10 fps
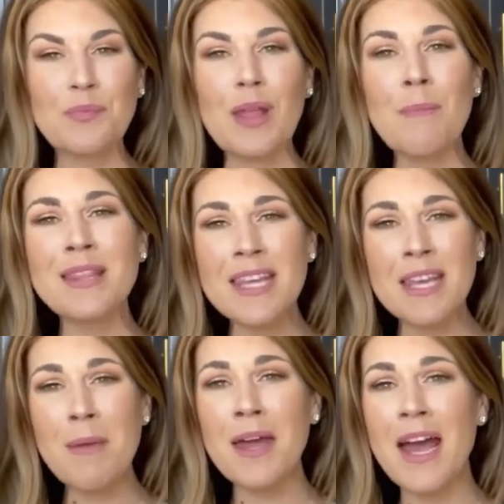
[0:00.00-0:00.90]
But
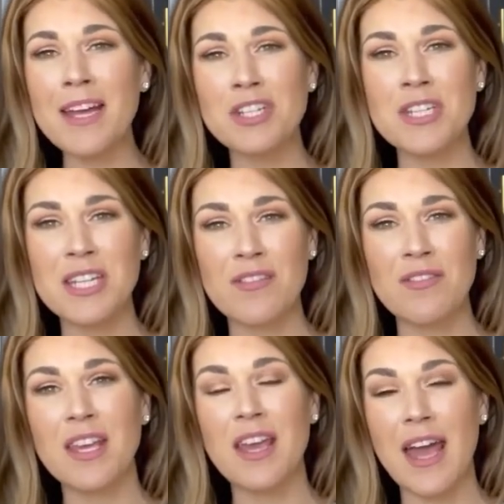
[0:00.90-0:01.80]
think about
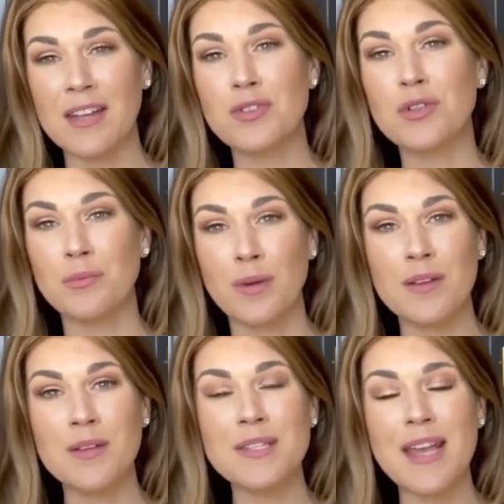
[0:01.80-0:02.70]
IGTV and your
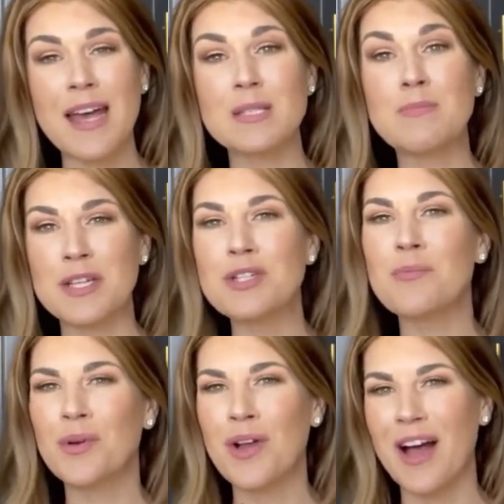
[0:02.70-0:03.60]
reels as
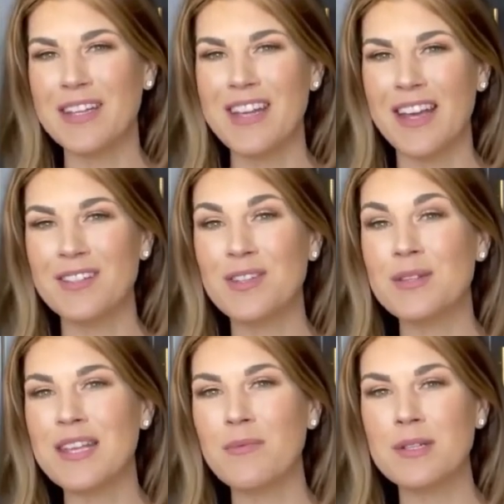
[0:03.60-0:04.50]
bingeable content. So
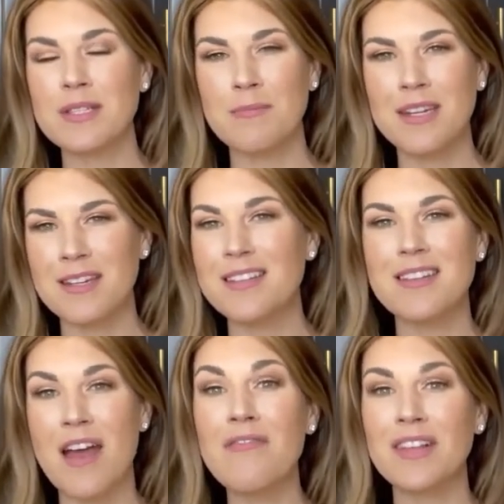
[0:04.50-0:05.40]
it's like when somebody does
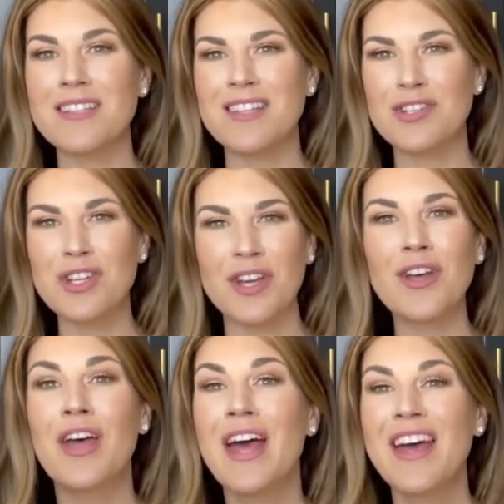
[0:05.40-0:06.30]
Netflix and
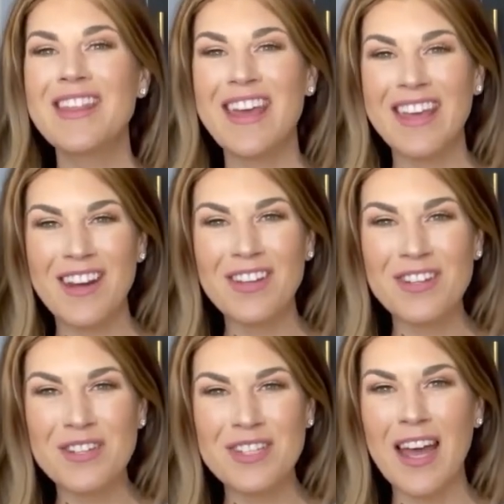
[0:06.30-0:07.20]
chill, they get on
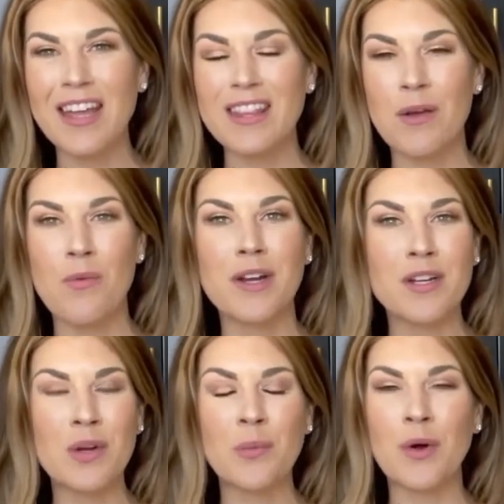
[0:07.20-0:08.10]
your site, they want
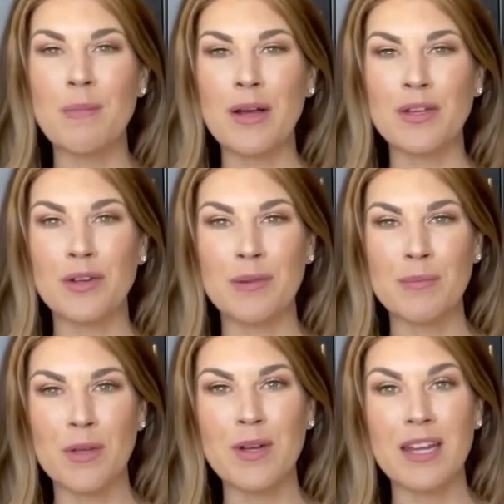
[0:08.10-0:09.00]
to know more about your
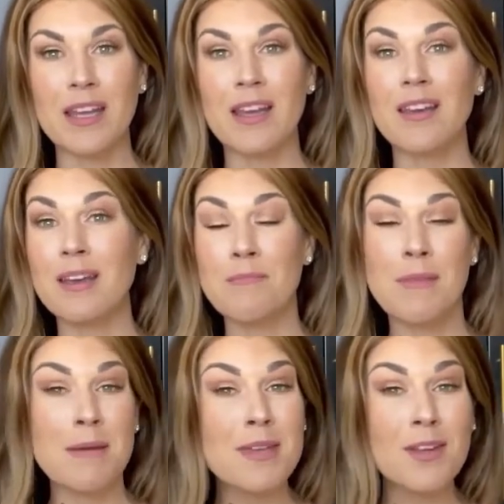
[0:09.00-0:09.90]
community.
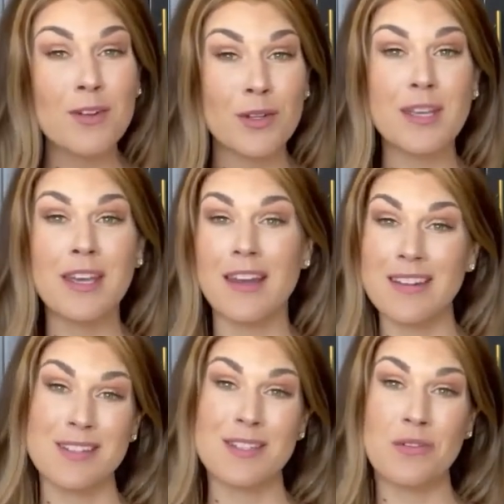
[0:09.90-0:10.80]
Maybe they're looking at
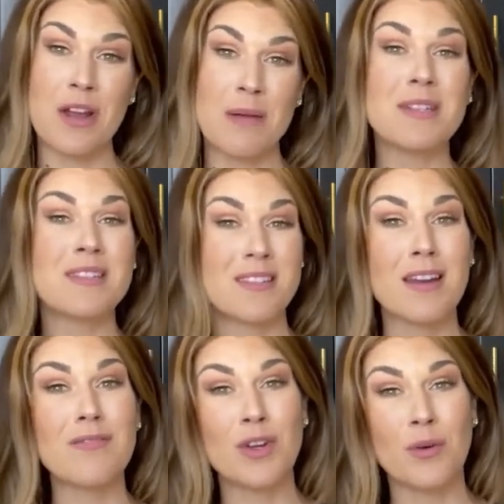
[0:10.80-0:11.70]
Instagram
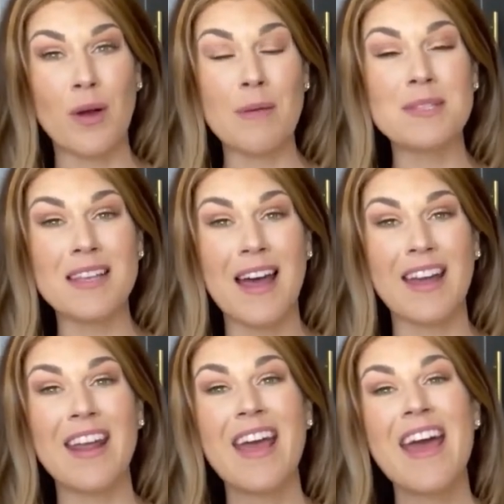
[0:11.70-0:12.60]
instead of your
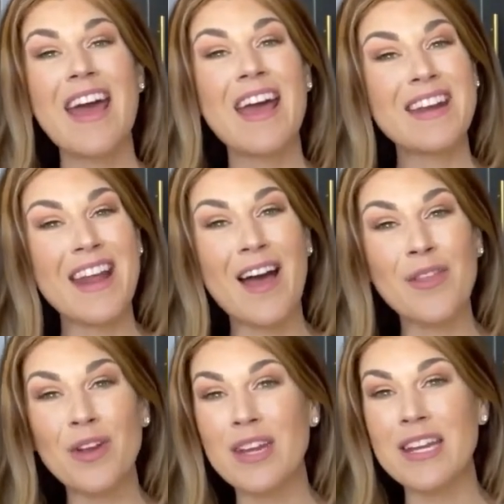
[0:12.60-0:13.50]
website, and now
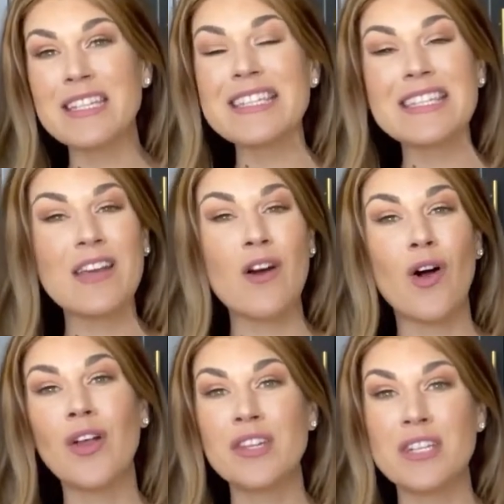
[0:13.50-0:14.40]
they're getting to see
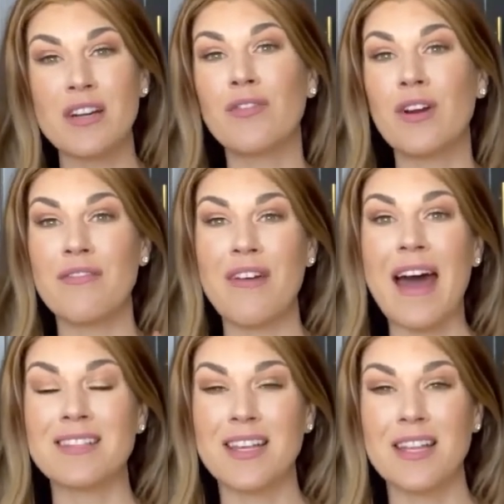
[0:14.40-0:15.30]
all the different
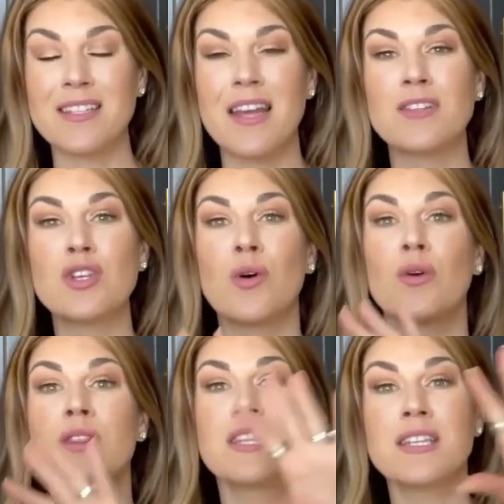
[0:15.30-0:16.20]
facets. And
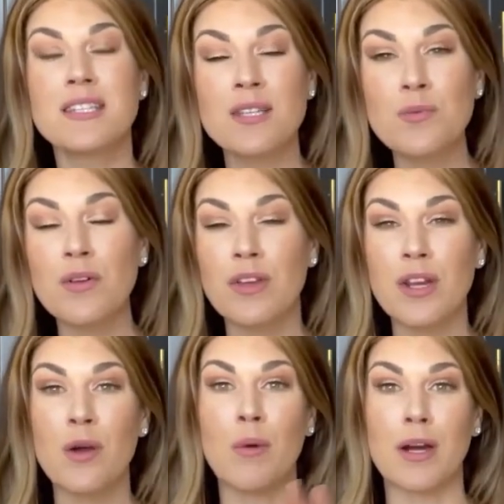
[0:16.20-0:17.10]
so this is where
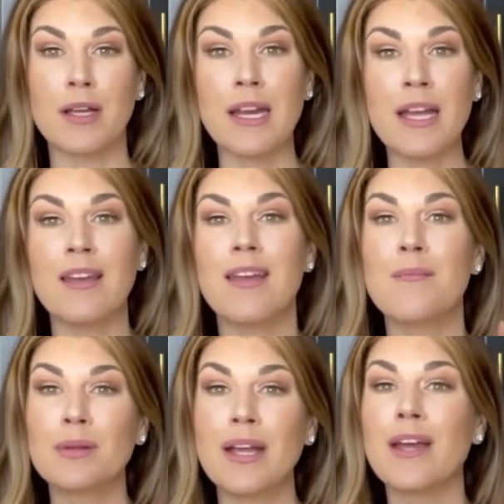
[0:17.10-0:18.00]
video marketing
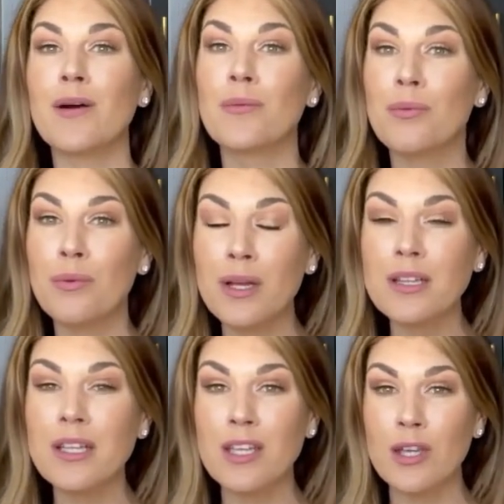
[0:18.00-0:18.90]
can play a
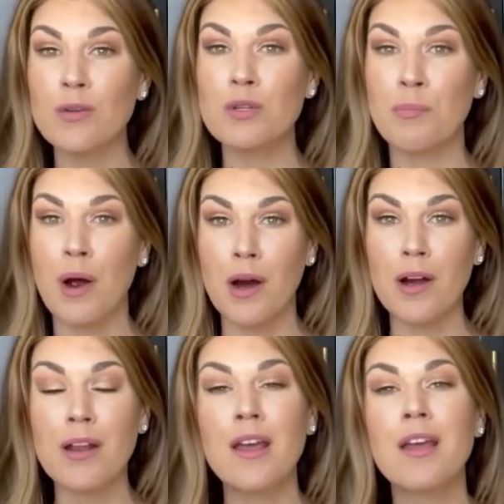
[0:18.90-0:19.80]
really huge
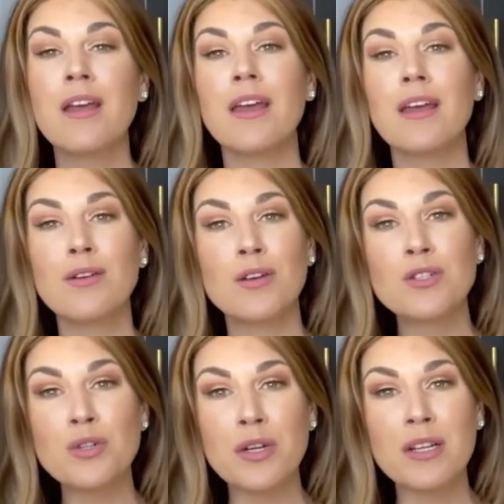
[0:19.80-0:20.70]
part in
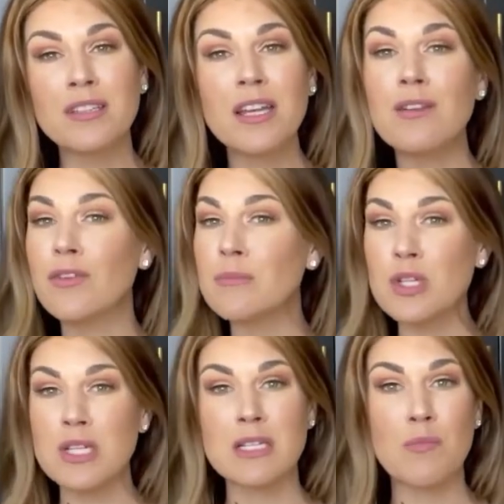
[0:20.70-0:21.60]
nurturing a lead from
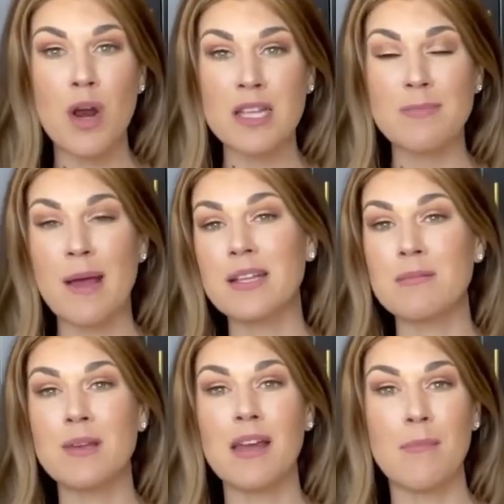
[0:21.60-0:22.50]
just a prospect
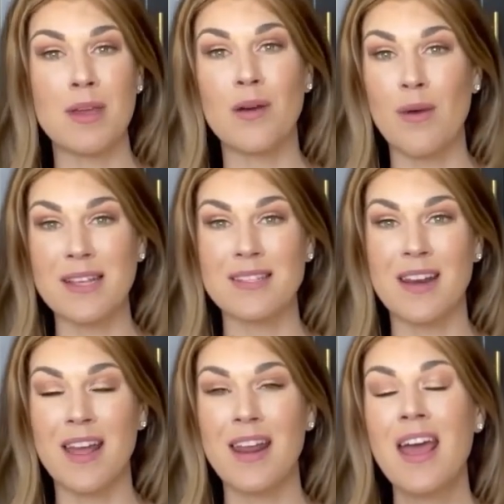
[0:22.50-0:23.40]
to becoming a
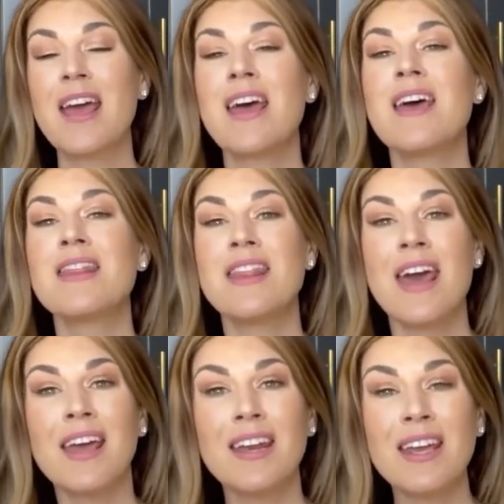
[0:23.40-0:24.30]
resident.
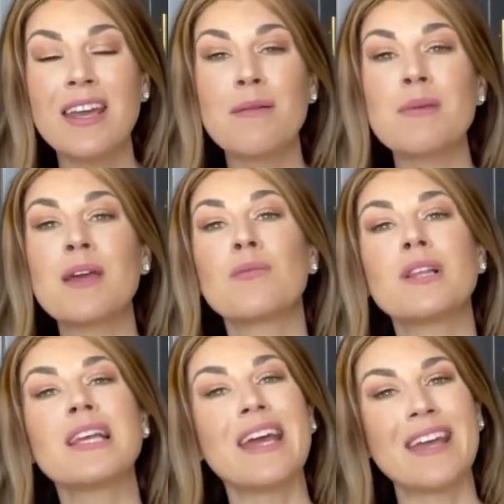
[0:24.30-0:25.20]
Then it can be a
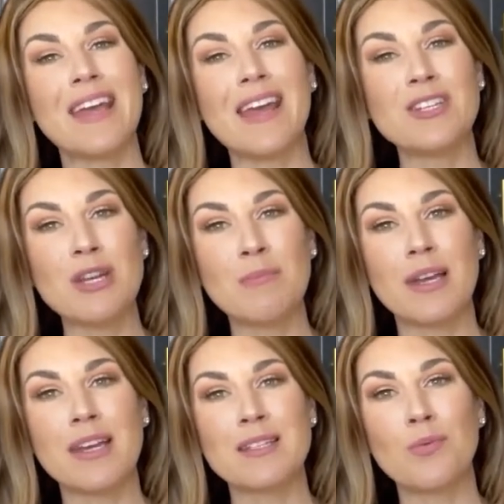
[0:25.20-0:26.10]
really engaging
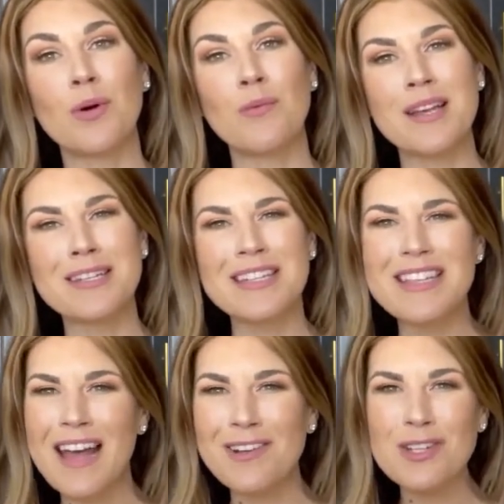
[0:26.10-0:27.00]
place where
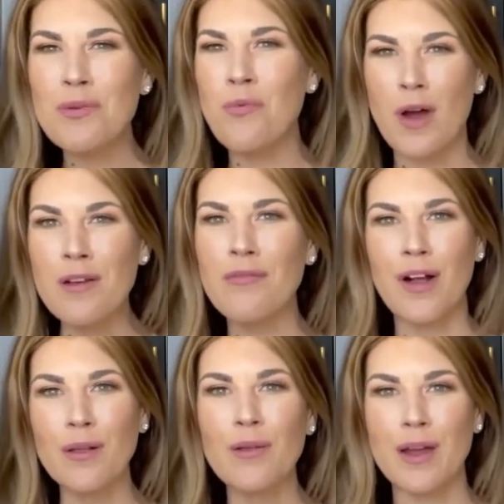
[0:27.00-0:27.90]
residents actually want to
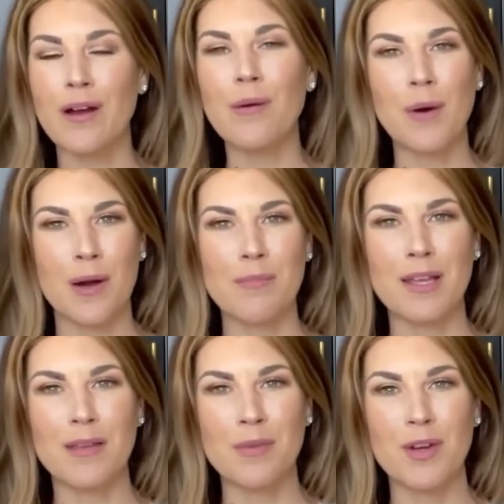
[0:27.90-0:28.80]
follow their
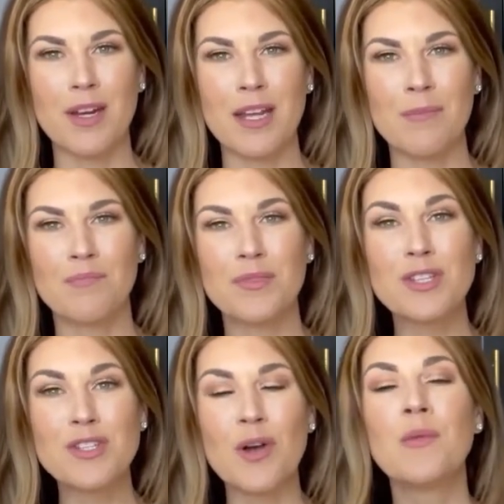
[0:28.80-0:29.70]
apartment community.
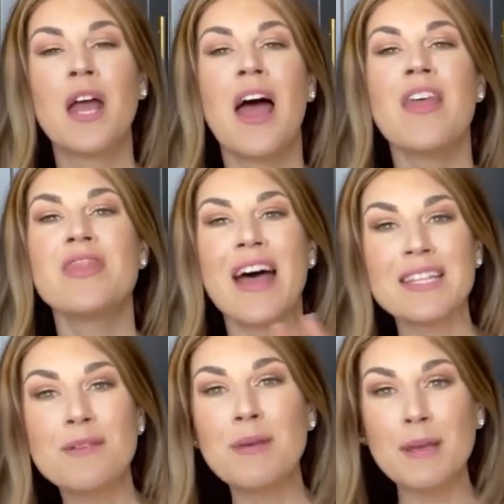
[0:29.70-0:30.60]
So
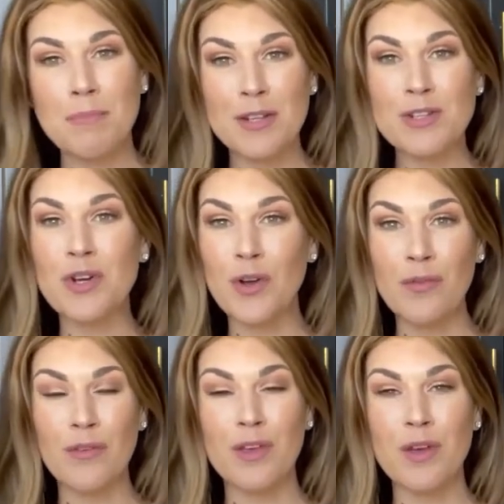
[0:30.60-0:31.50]
that's a big picture
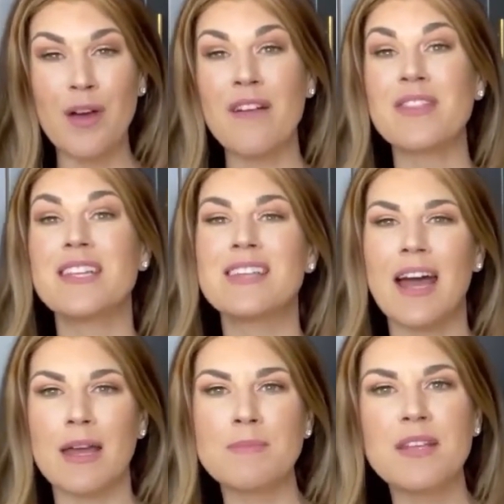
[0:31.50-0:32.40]
overview of the
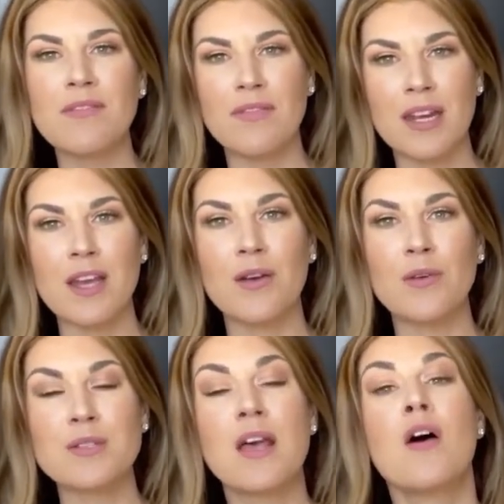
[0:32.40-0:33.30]
types of
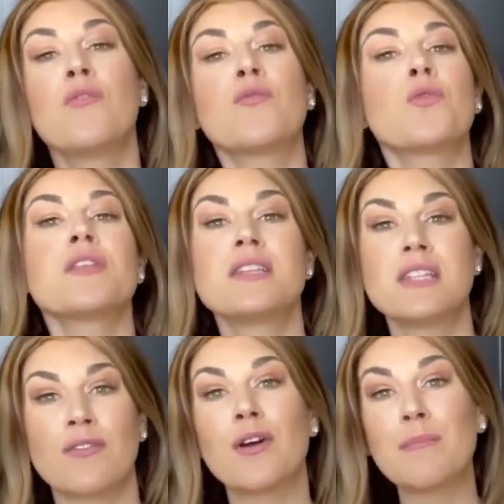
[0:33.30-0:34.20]
videos for the
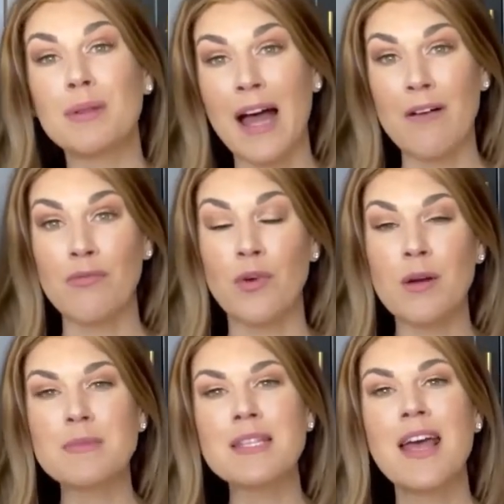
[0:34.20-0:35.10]
different
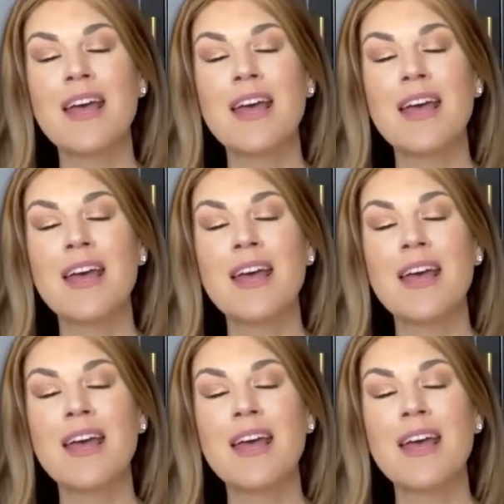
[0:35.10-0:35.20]
platforms.